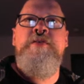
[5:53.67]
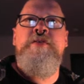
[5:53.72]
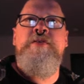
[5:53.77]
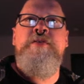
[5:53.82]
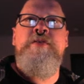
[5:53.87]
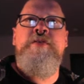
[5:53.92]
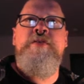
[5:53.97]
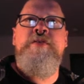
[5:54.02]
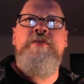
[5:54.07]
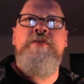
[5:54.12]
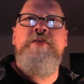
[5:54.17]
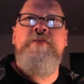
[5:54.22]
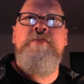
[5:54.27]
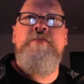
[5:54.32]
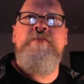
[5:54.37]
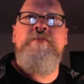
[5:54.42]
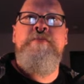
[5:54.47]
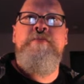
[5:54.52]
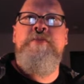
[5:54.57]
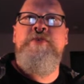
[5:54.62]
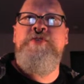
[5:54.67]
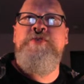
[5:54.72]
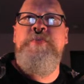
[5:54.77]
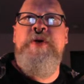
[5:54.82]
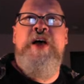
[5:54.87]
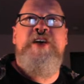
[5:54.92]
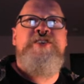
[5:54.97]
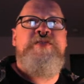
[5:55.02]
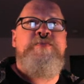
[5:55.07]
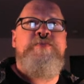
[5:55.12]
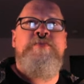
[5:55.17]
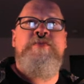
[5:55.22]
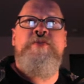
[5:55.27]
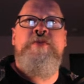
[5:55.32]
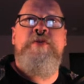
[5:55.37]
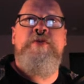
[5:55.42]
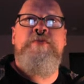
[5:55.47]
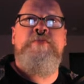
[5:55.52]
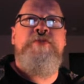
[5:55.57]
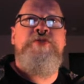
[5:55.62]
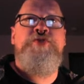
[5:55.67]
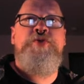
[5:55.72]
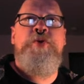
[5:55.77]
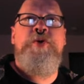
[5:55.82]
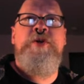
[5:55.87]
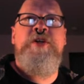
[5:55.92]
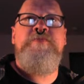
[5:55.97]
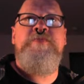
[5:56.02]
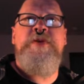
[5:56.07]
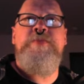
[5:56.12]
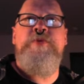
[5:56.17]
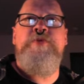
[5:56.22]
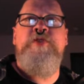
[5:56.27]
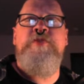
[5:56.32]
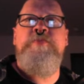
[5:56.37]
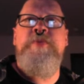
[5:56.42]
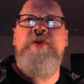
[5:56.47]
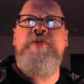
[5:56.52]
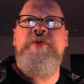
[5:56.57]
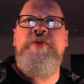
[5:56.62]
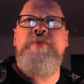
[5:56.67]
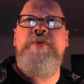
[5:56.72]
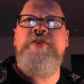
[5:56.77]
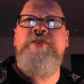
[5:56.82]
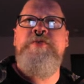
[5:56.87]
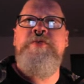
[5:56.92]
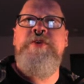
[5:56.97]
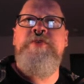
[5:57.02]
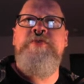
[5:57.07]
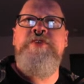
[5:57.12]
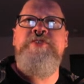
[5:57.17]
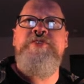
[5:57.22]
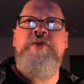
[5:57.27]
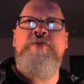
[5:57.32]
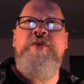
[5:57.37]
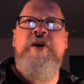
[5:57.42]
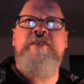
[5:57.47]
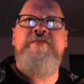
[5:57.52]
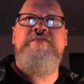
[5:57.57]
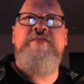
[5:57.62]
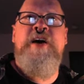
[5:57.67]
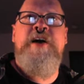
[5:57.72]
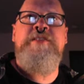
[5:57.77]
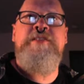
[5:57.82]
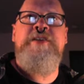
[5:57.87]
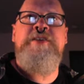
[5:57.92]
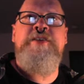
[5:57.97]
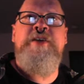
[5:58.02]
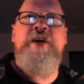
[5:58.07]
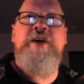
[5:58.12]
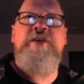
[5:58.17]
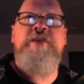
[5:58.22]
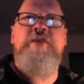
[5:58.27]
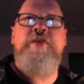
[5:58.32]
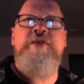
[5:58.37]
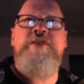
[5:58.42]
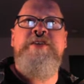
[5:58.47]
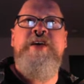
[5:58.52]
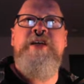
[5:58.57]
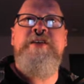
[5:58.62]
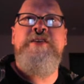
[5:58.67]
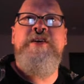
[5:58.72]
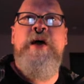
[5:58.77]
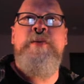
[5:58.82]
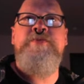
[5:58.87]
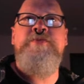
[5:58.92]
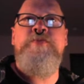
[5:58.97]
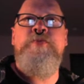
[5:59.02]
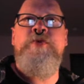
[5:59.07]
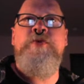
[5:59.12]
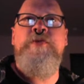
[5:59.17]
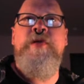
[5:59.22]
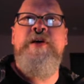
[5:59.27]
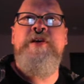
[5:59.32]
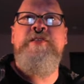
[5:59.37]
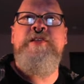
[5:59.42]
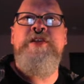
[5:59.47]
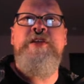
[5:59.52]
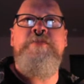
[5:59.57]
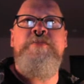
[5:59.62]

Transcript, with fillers: Uh, the, mass, the majority of people with mental illness are not violent and are 10 times more likely to